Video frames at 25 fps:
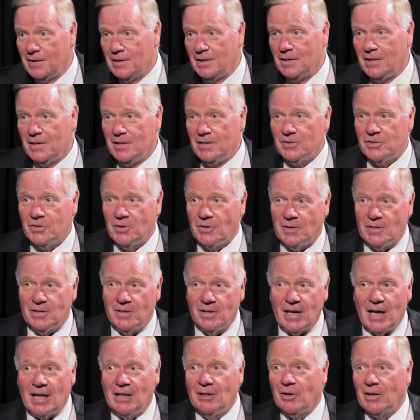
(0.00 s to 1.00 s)
Mm. So
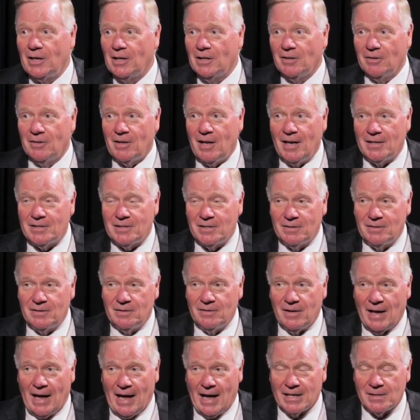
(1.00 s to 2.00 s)
you've got to look at lots of
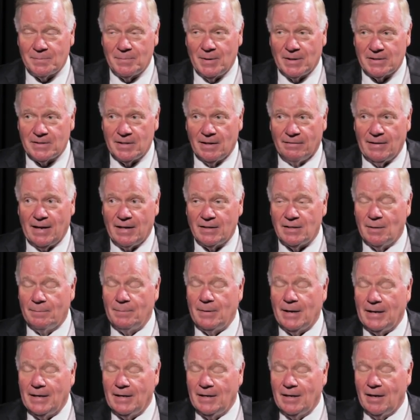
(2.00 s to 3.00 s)
aspects of that,
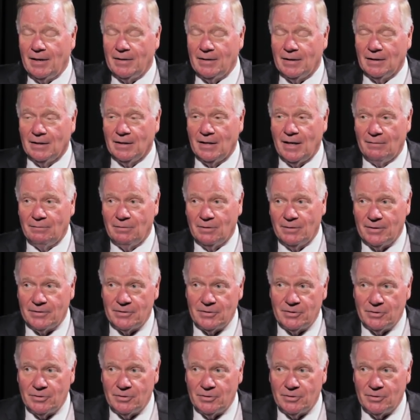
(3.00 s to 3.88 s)
depending on the level that